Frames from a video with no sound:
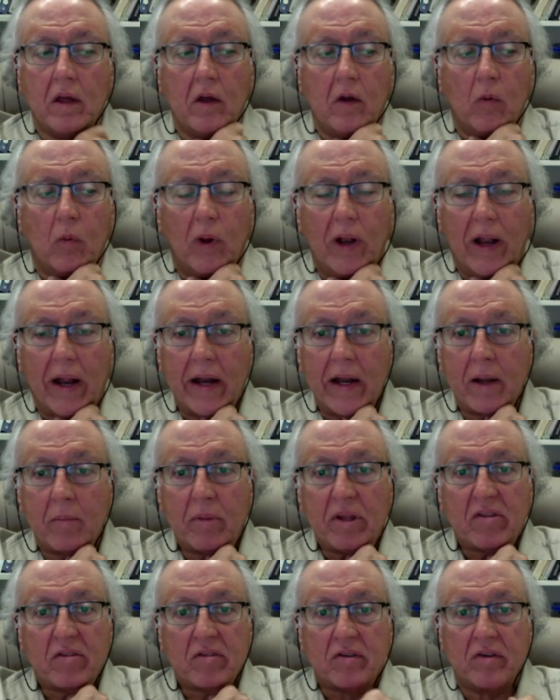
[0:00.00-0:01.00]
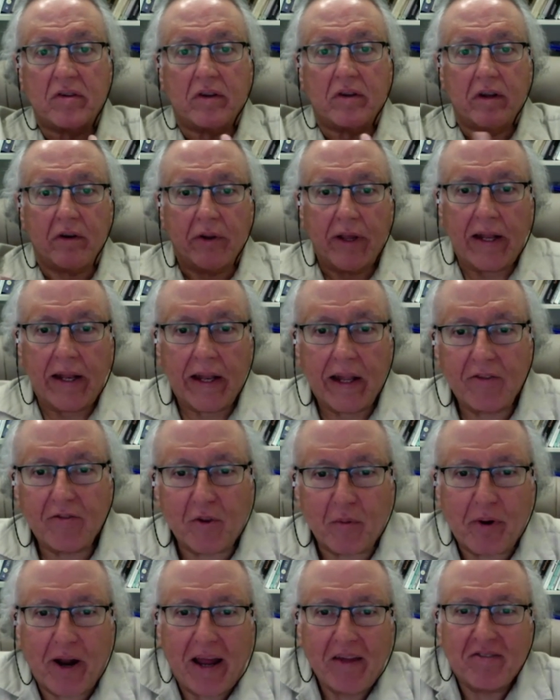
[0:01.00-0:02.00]
Well, Aaron, it's really not
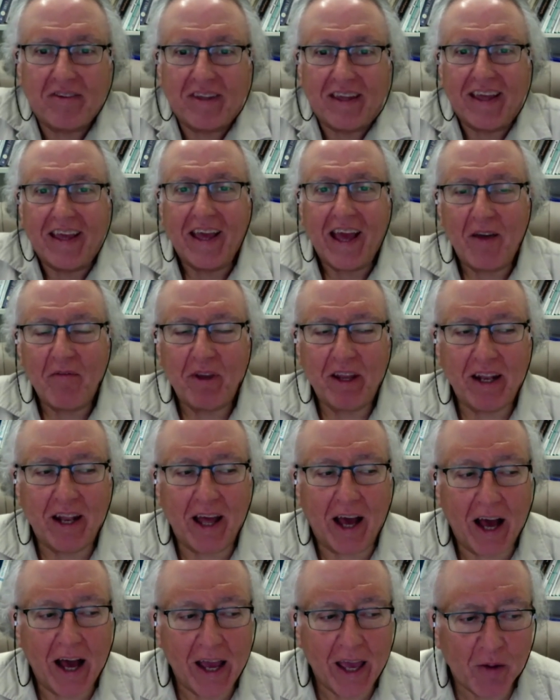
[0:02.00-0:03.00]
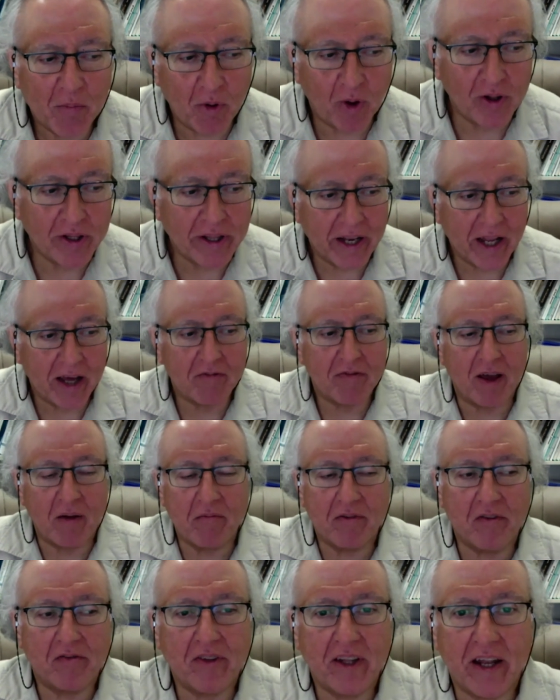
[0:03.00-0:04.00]
surprising. I mean, I am old enough, I'm
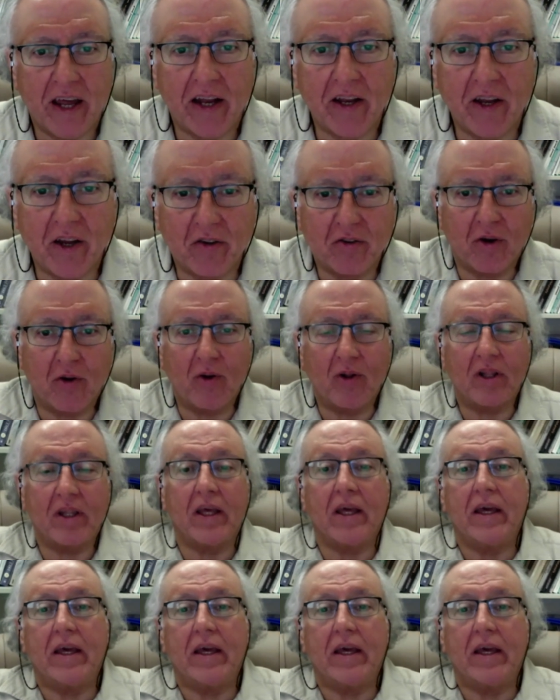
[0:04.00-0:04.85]
59 years old.